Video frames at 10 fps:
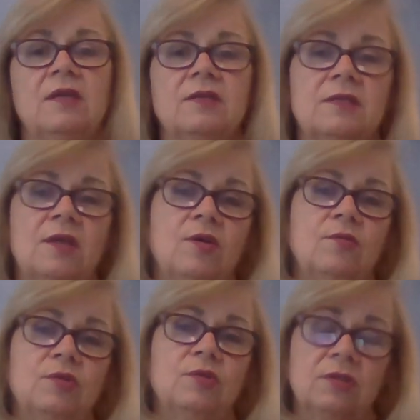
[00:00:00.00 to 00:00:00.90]

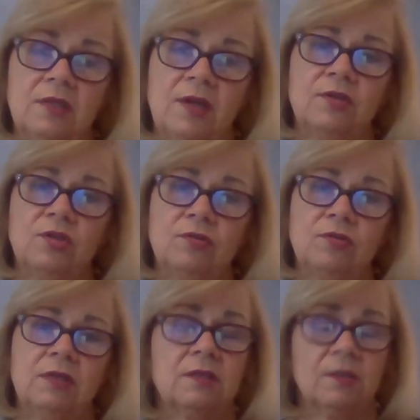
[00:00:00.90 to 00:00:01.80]
So just know that you
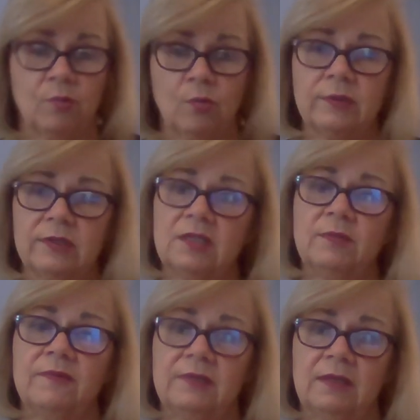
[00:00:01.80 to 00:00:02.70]
need a support
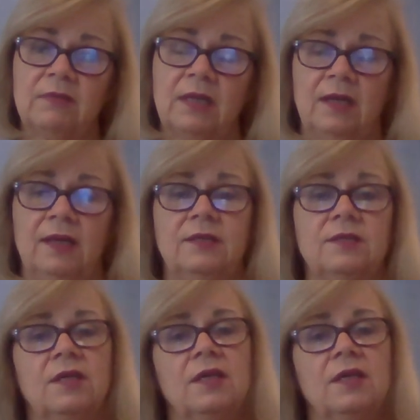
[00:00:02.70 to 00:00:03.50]
system of some kind